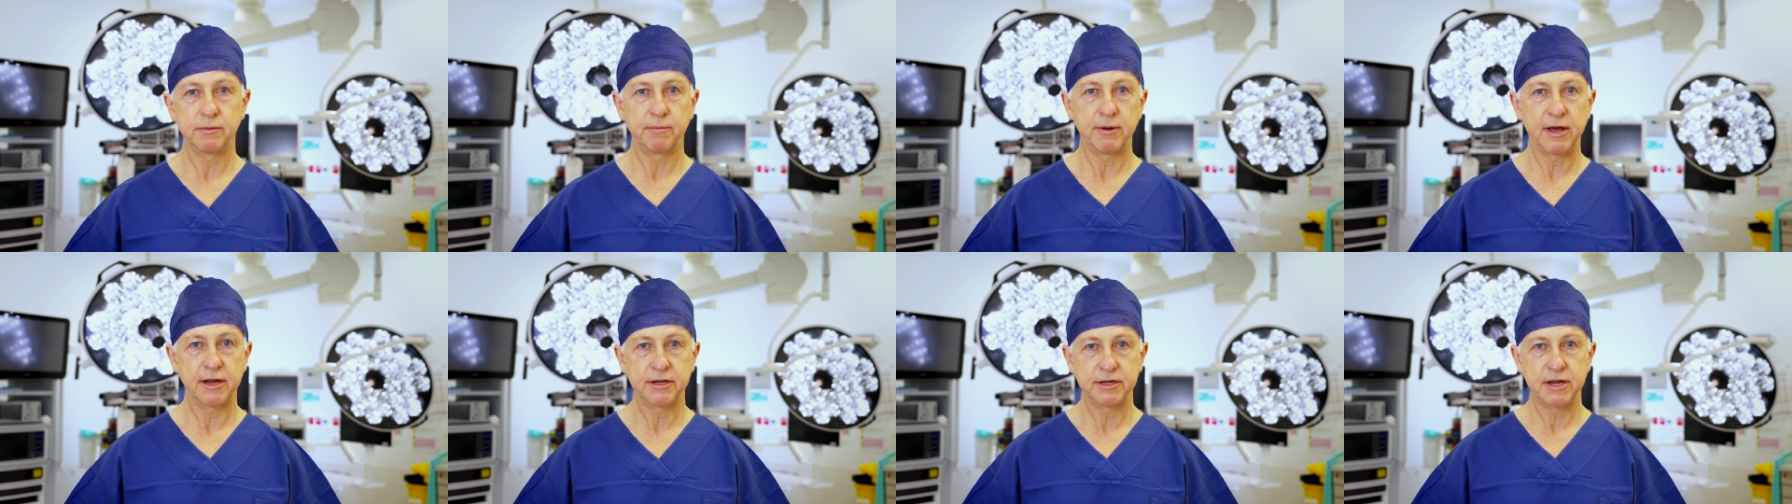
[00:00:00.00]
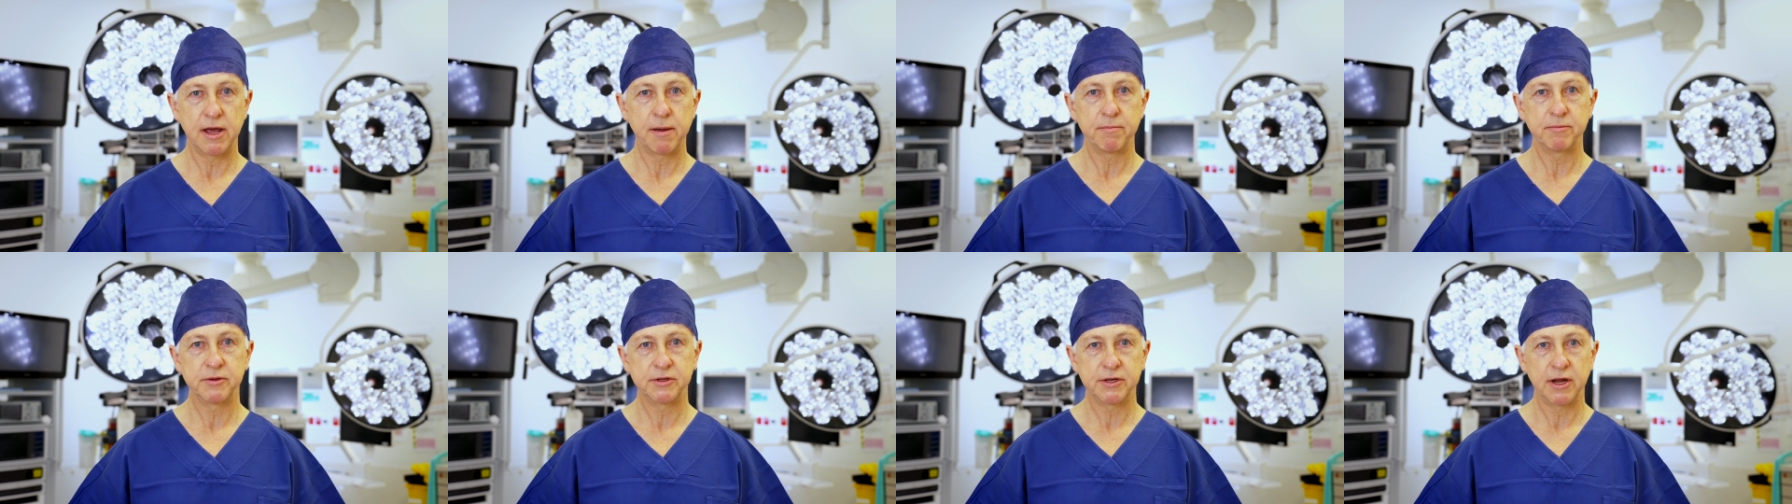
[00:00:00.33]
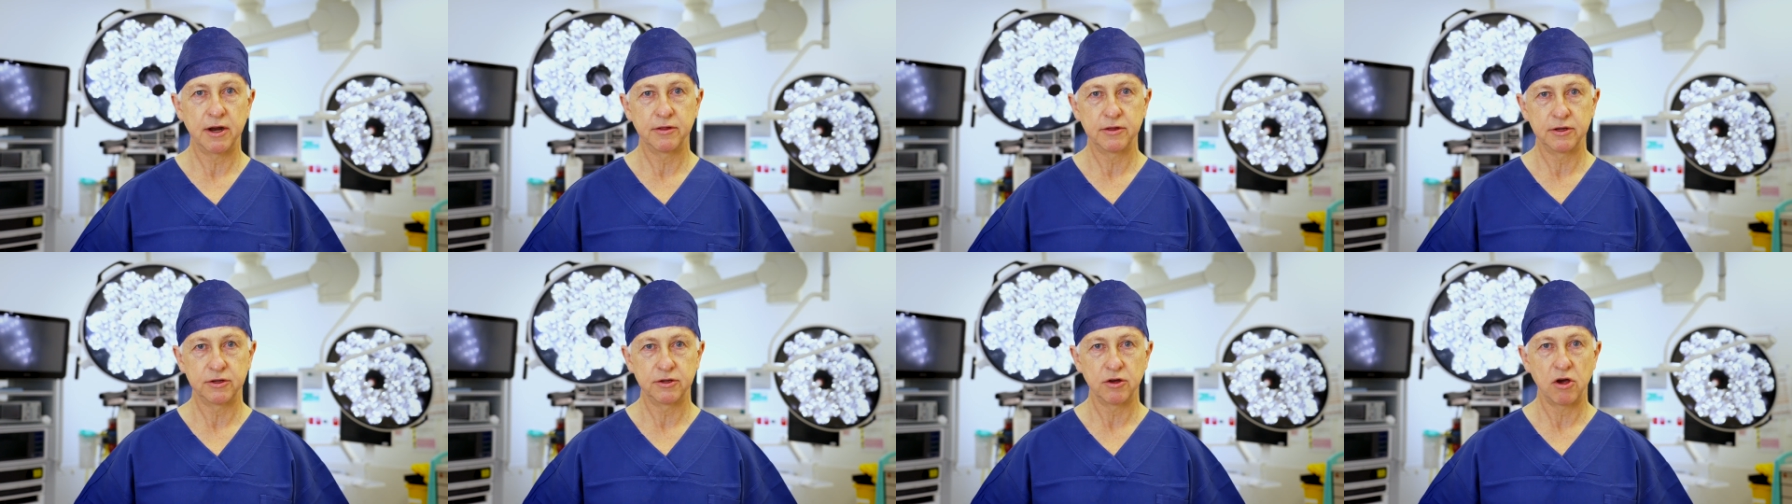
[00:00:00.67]
about 10%
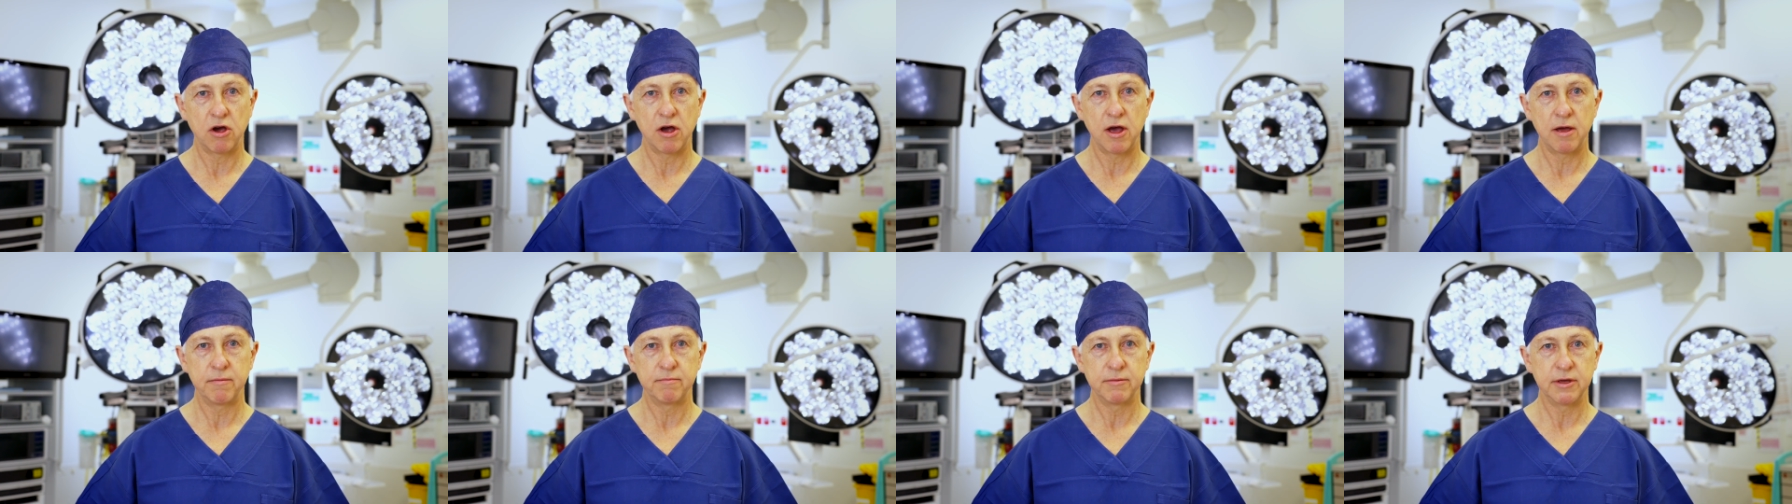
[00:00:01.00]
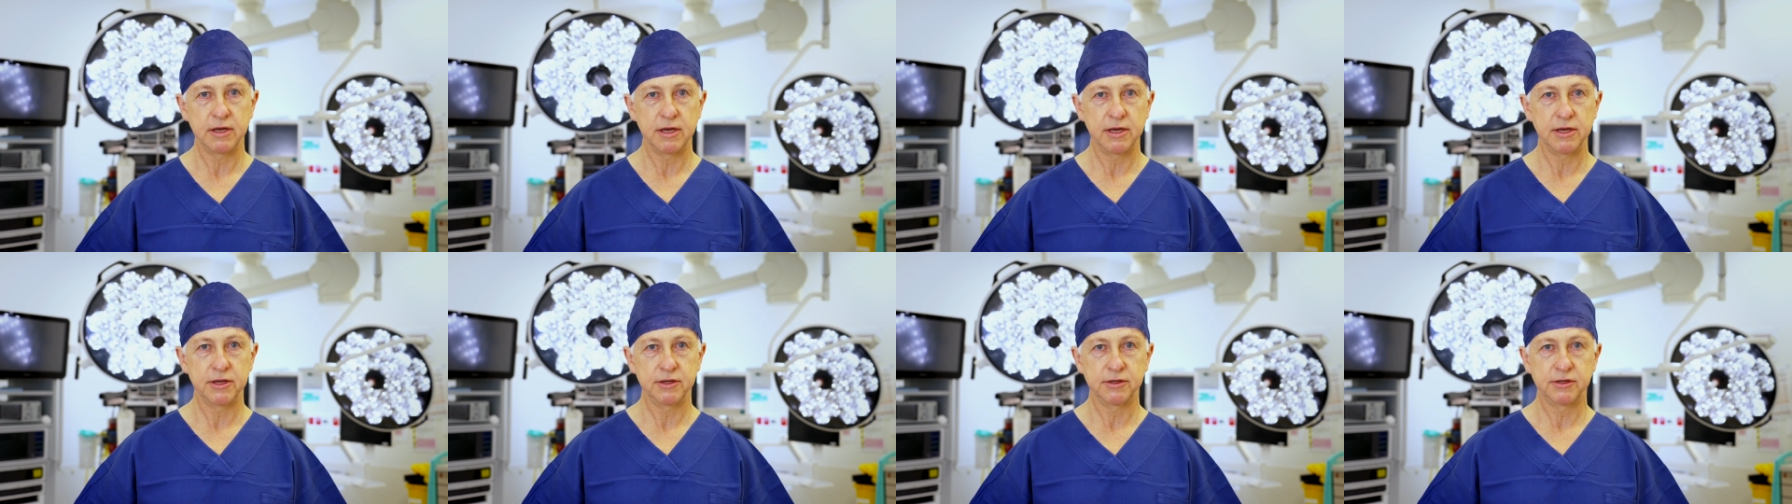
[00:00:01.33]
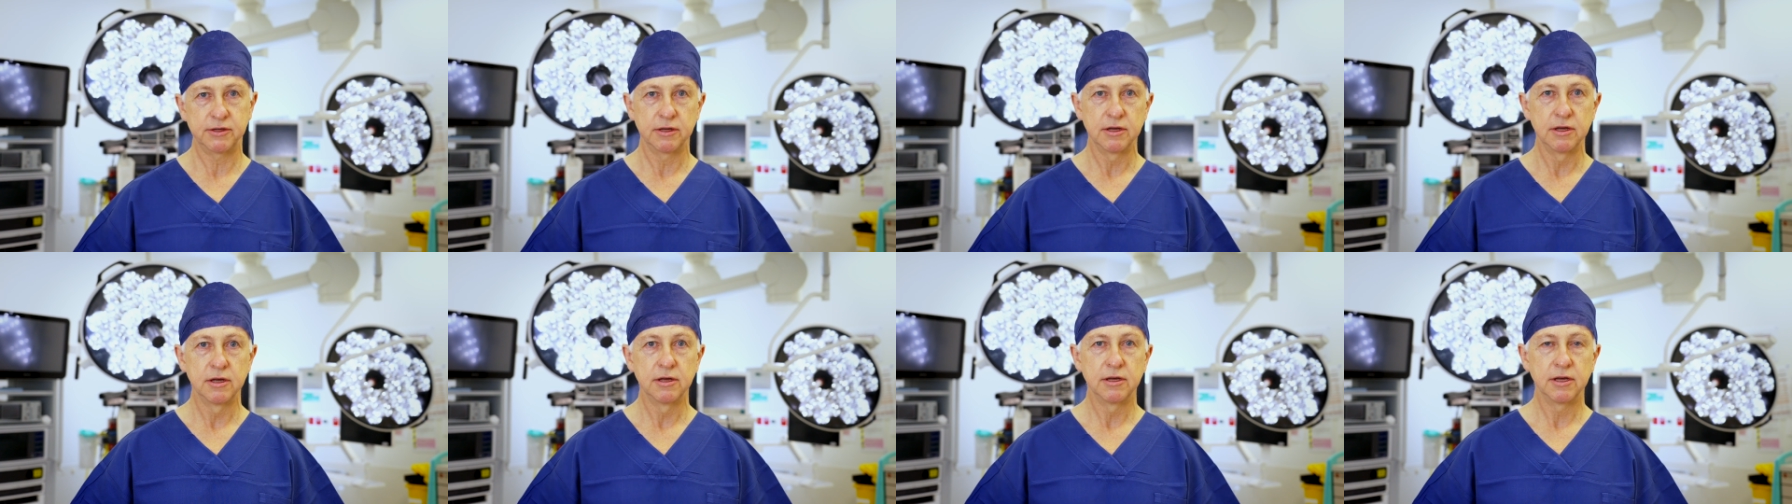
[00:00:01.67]
of the time, is